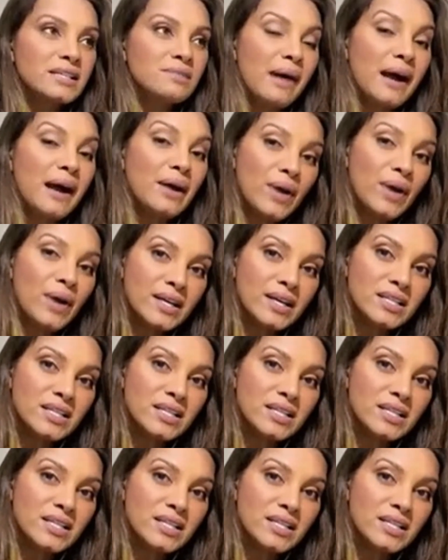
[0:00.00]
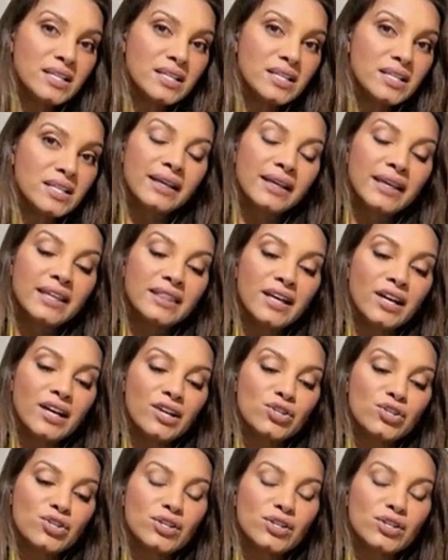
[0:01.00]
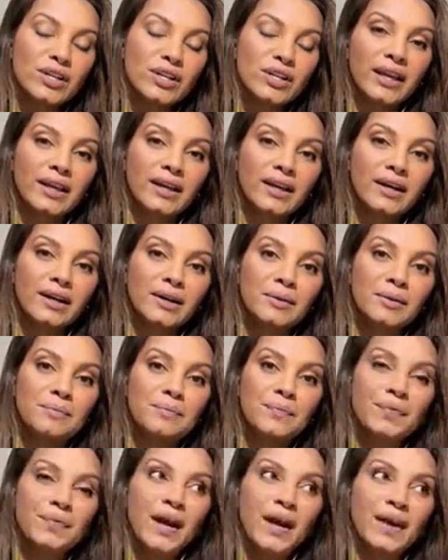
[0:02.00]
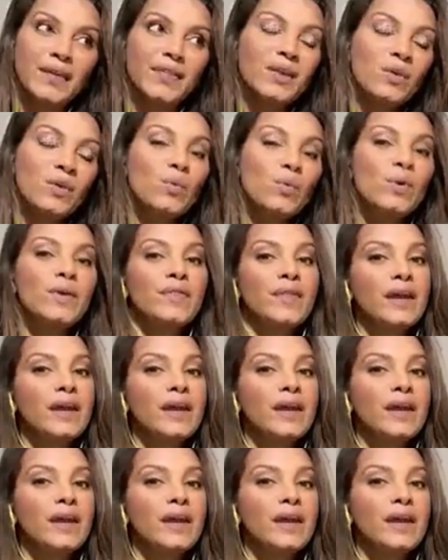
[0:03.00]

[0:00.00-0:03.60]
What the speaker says: And about husbands, Geetanjali, I think